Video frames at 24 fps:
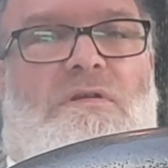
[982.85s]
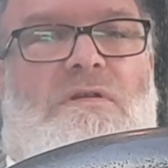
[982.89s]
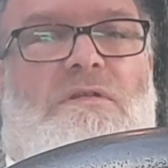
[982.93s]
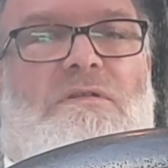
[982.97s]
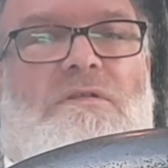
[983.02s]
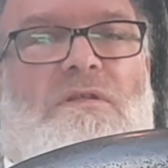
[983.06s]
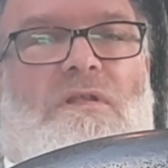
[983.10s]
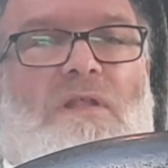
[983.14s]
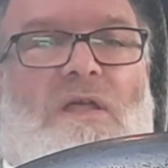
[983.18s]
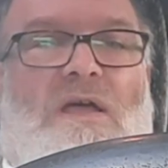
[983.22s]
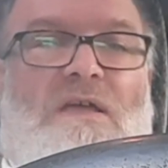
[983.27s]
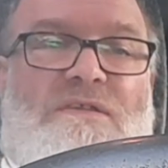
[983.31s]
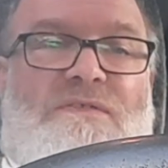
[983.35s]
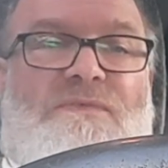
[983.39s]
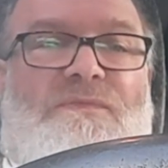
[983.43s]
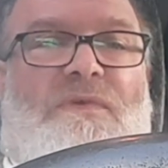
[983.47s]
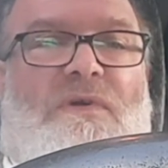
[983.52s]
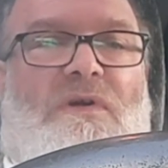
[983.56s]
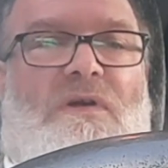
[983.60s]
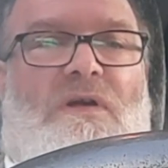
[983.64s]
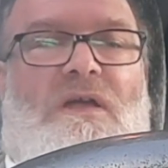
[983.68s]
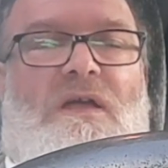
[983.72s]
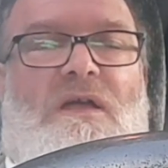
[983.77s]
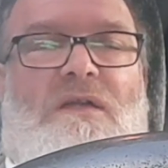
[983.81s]
The last
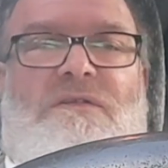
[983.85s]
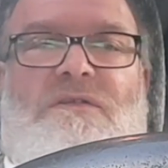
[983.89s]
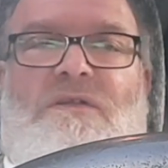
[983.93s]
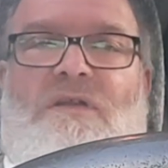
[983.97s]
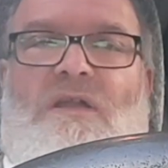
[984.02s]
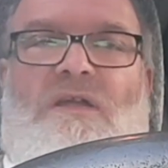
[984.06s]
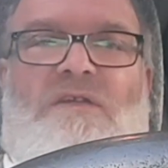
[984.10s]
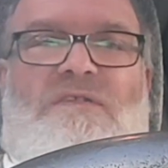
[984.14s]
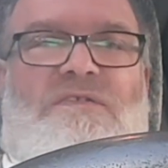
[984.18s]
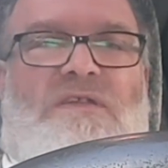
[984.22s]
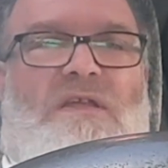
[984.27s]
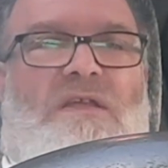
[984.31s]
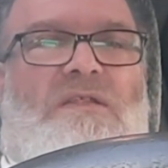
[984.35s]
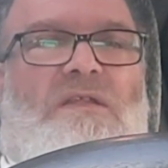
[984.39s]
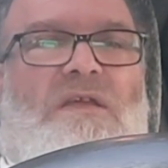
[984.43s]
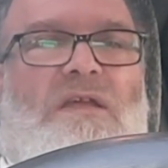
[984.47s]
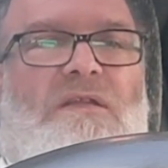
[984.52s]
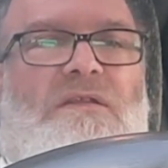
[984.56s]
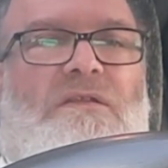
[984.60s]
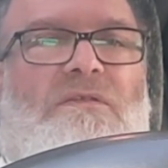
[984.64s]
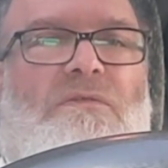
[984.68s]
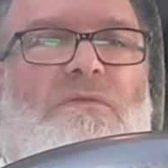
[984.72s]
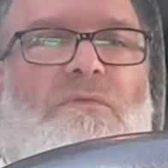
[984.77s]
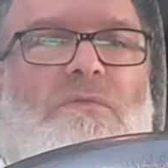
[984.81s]
fare I had, did I say that?
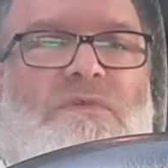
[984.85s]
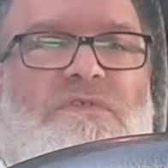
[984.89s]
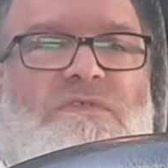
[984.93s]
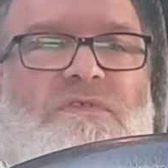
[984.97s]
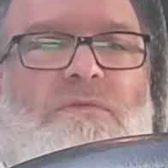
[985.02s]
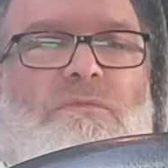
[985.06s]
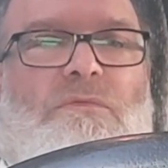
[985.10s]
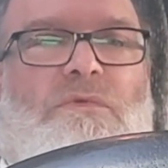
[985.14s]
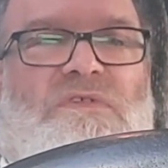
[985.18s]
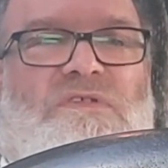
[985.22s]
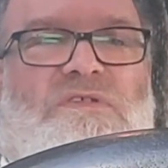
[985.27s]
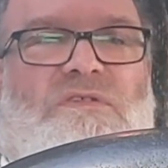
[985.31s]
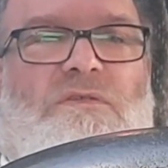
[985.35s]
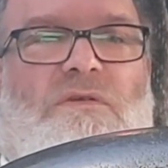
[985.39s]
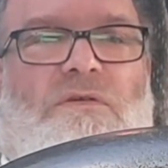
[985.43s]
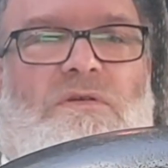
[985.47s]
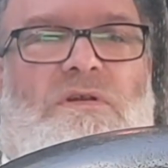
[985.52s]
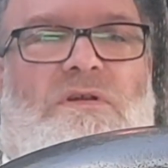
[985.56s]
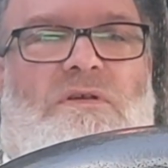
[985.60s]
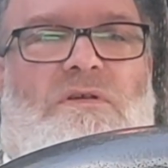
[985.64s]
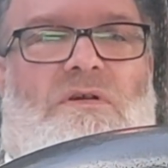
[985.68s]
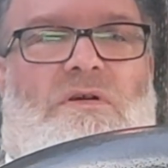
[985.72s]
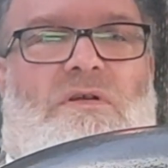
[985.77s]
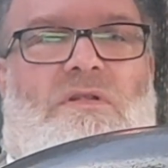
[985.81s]
Was
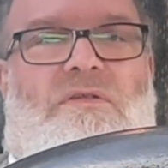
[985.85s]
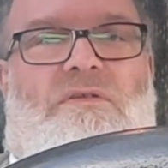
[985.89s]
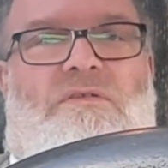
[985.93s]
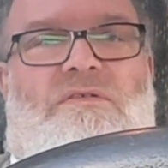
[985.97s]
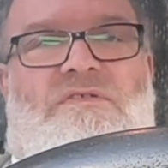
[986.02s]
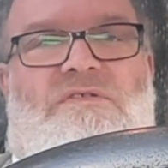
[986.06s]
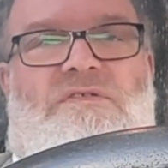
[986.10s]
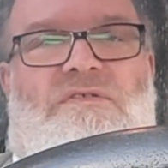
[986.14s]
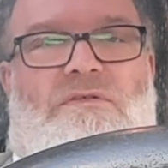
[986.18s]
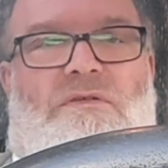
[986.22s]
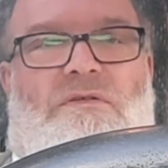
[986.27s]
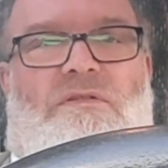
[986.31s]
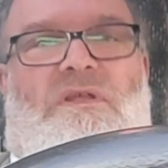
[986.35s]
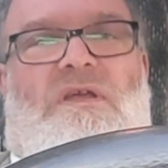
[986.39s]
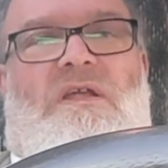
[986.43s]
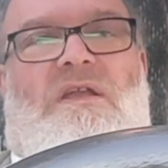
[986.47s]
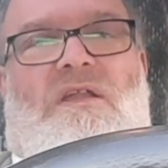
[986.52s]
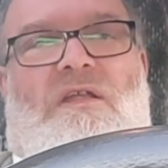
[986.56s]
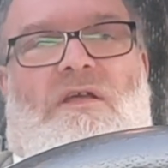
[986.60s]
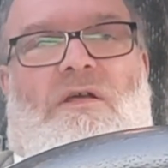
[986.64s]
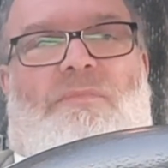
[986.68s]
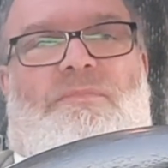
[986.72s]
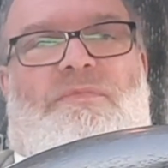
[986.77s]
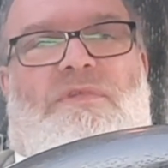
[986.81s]
$30, so that
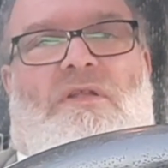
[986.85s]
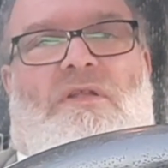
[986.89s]
helped a